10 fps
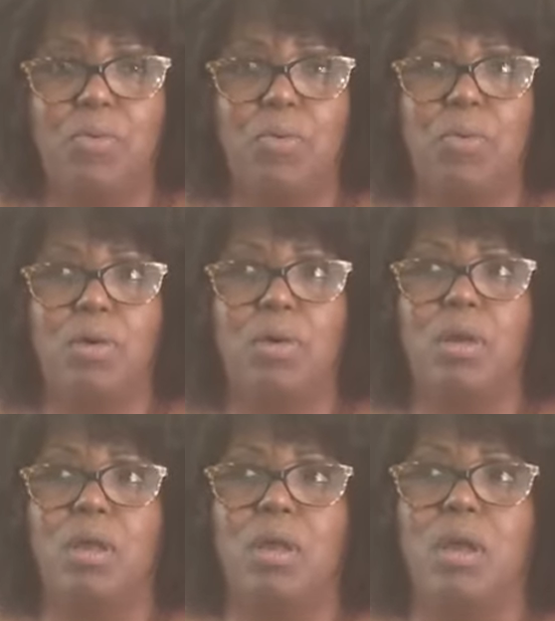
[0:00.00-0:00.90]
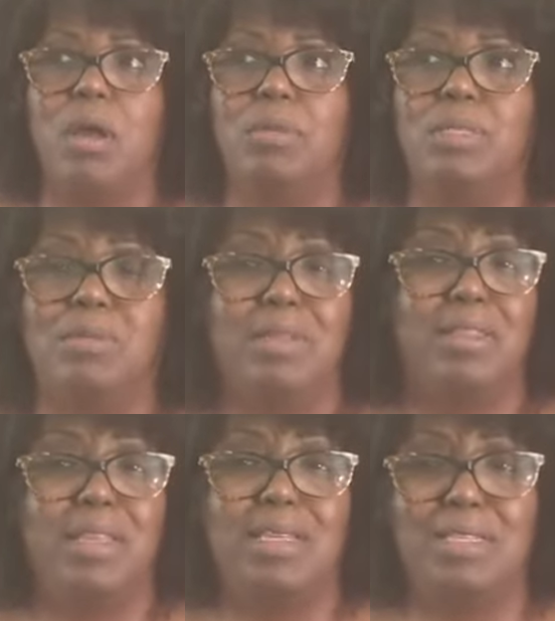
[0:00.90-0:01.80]
or um, some of
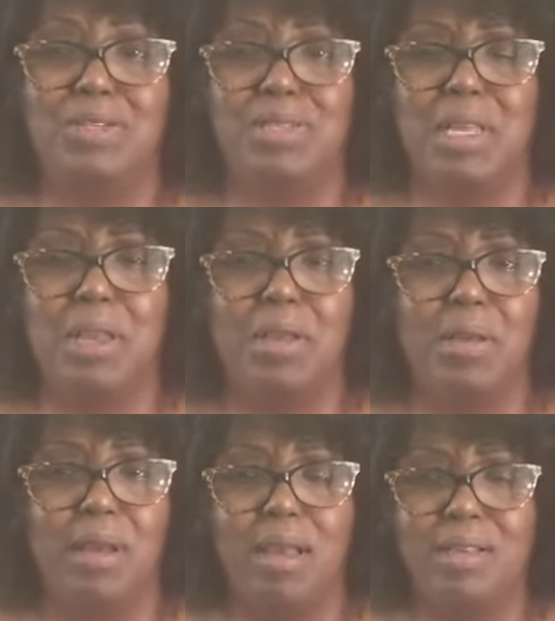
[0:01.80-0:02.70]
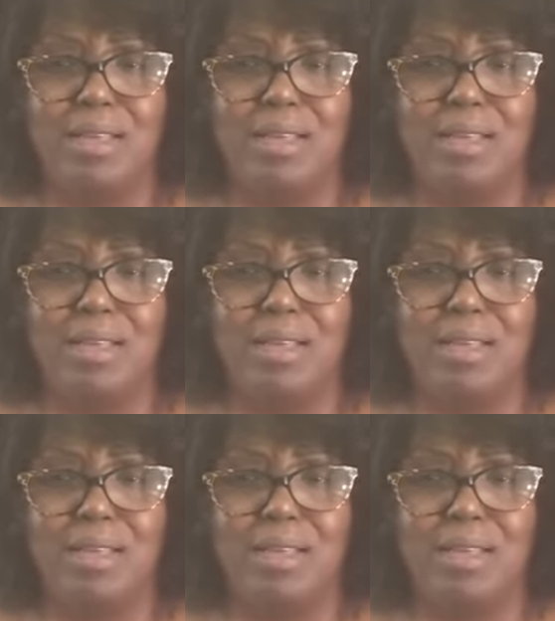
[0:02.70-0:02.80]
the things that you're thinking, because I